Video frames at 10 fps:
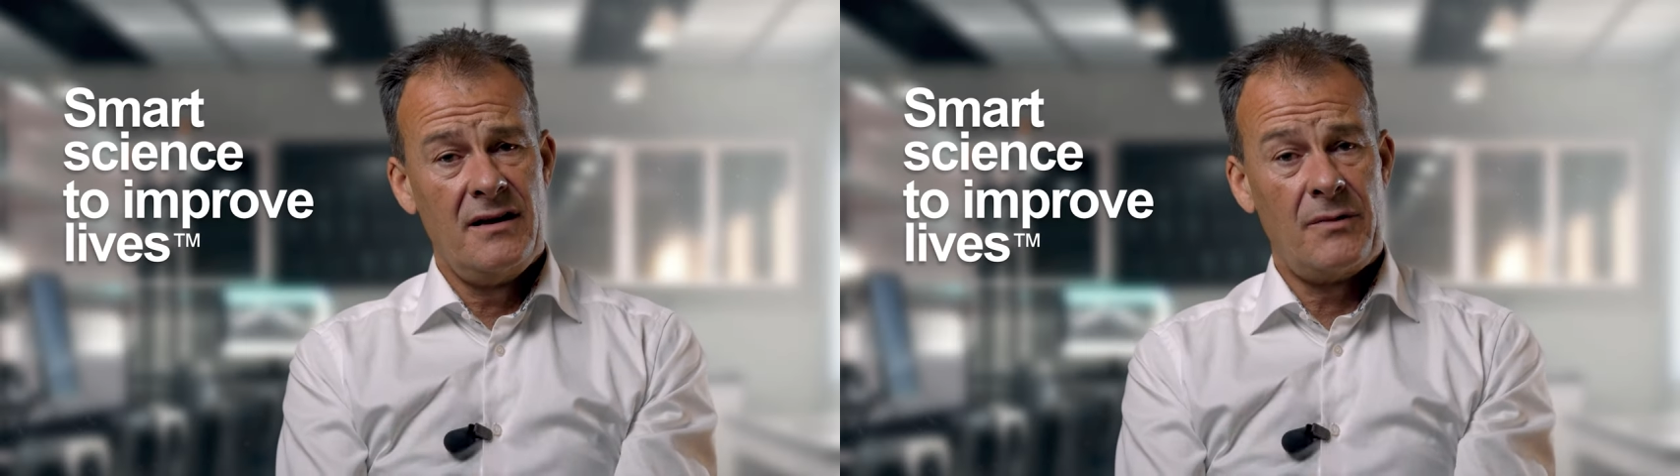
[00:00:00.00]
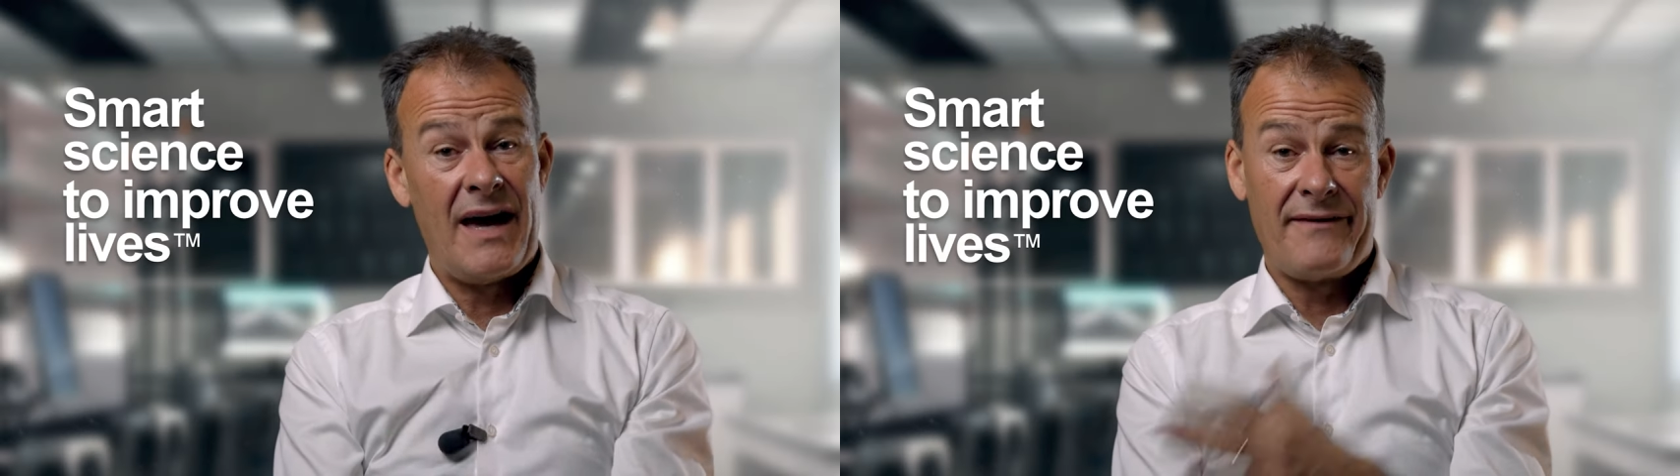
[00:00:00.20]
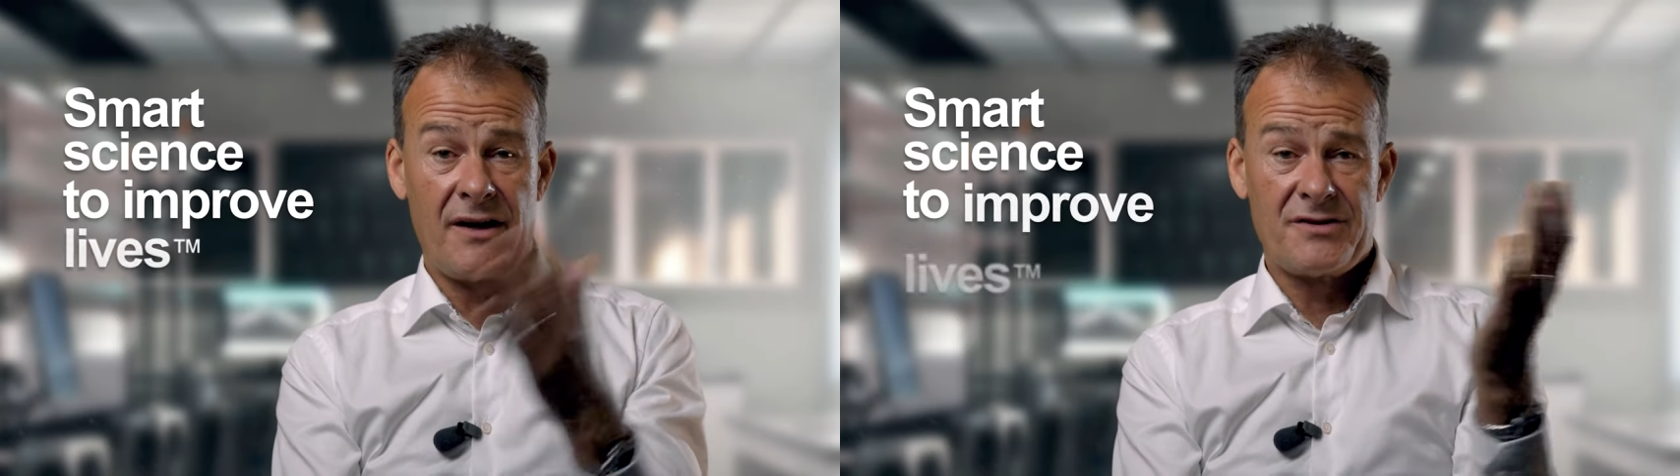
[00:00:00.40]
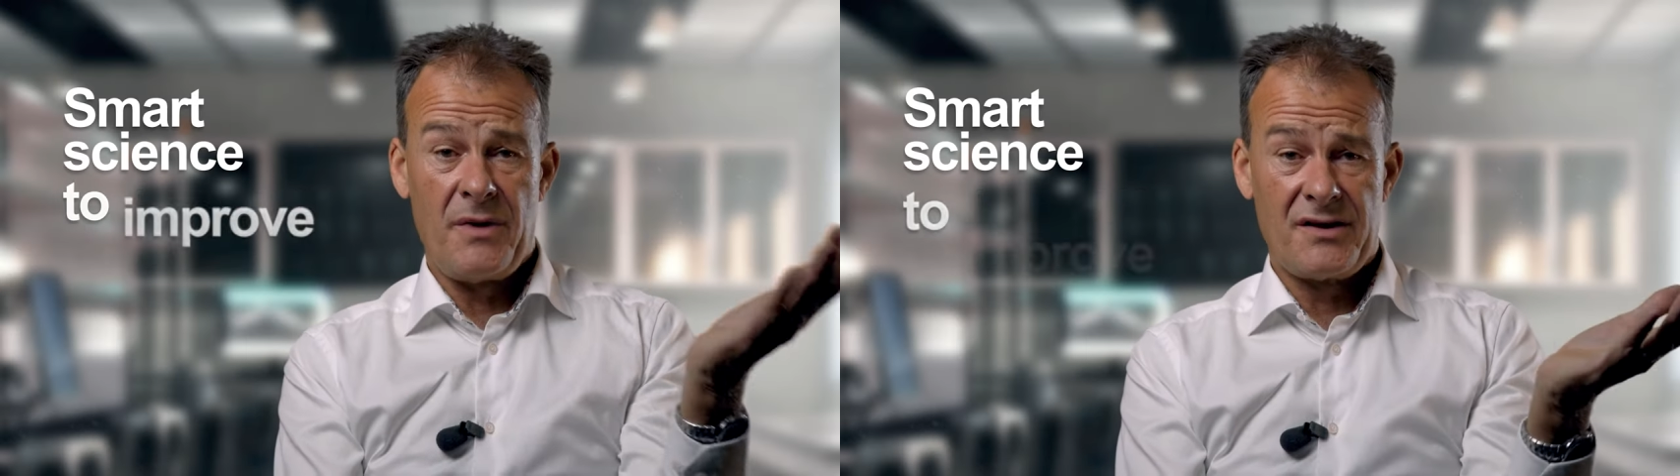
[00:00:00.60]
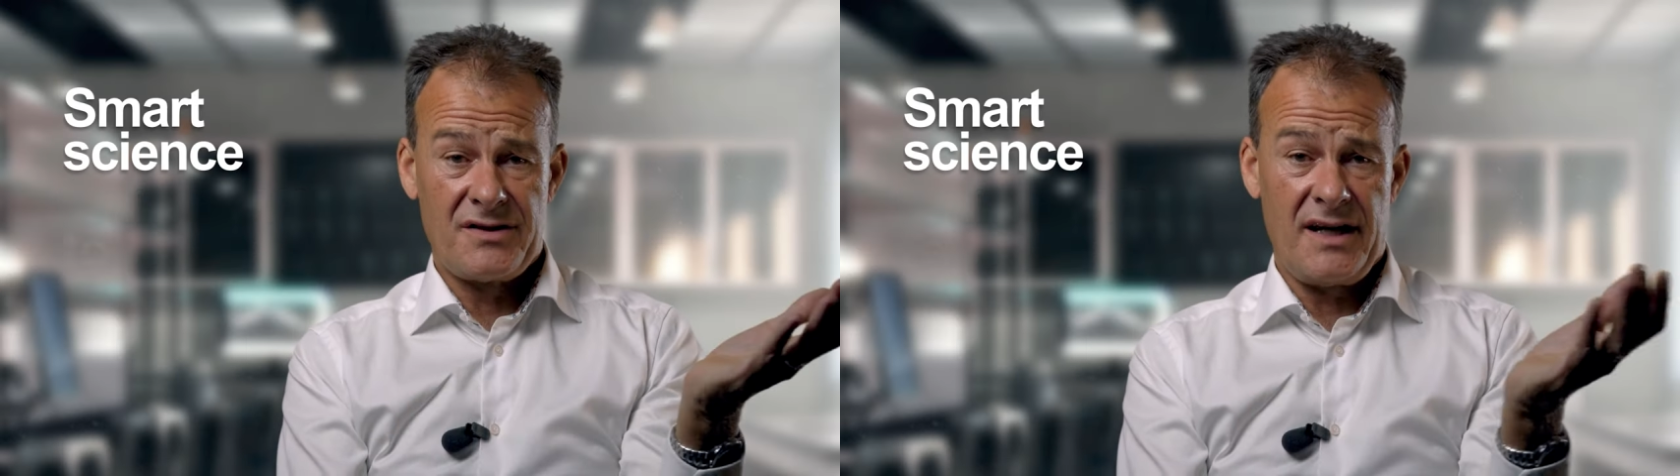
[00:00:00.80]
We have our
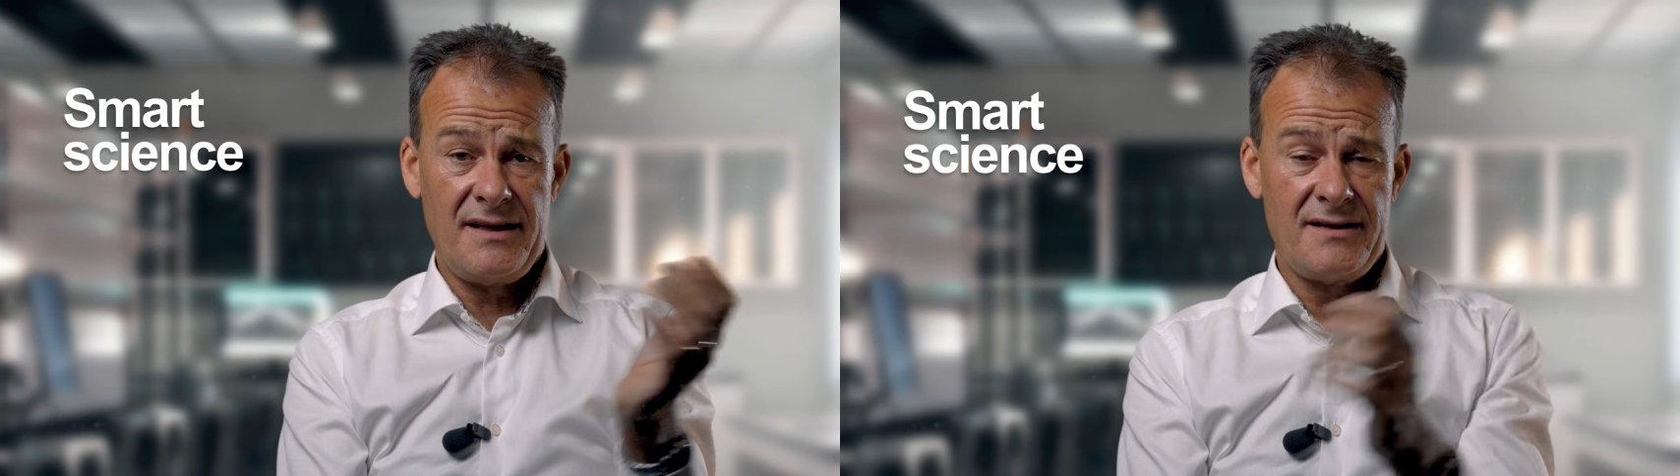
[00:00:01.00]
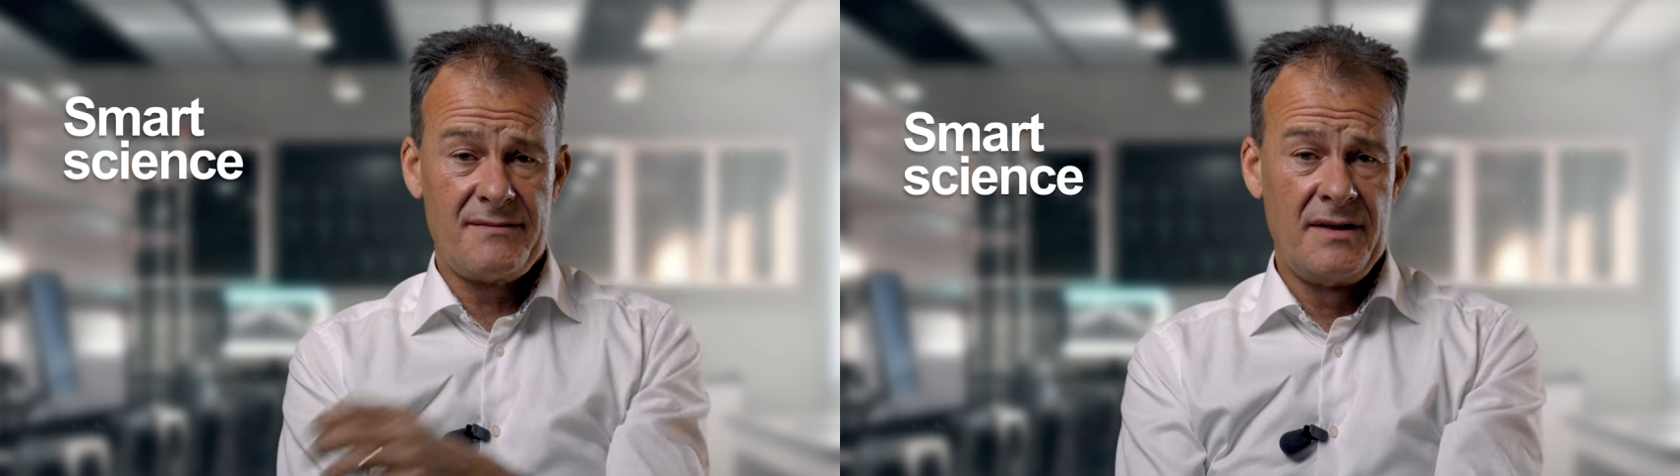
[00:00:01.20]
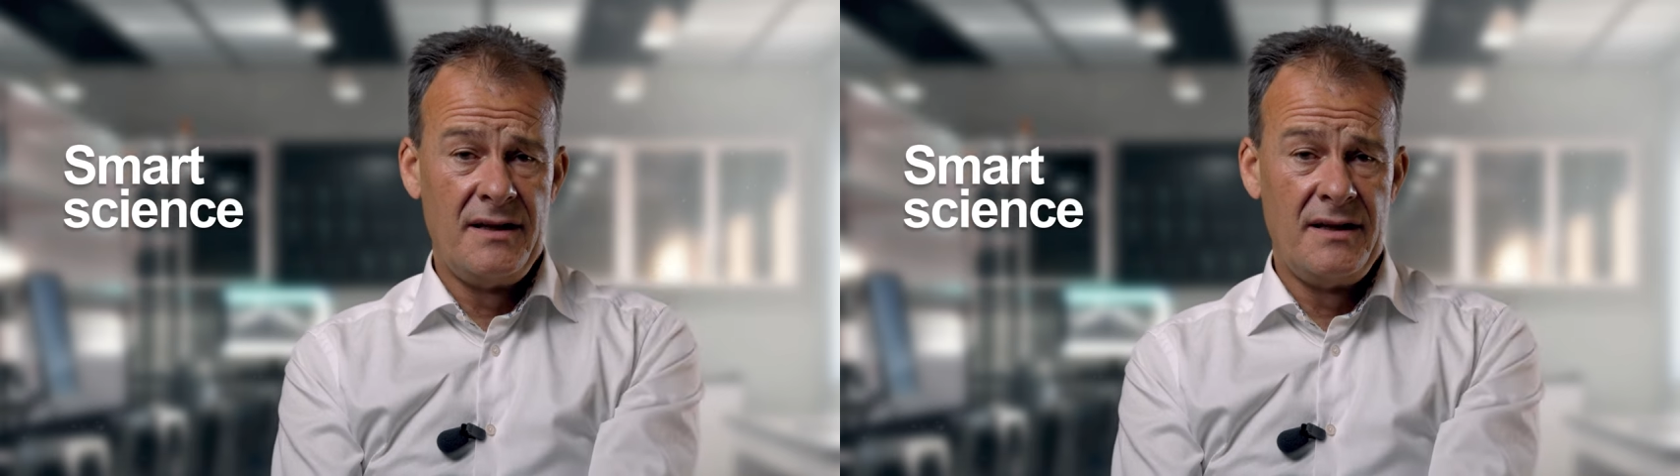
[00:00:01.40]
Smart Science,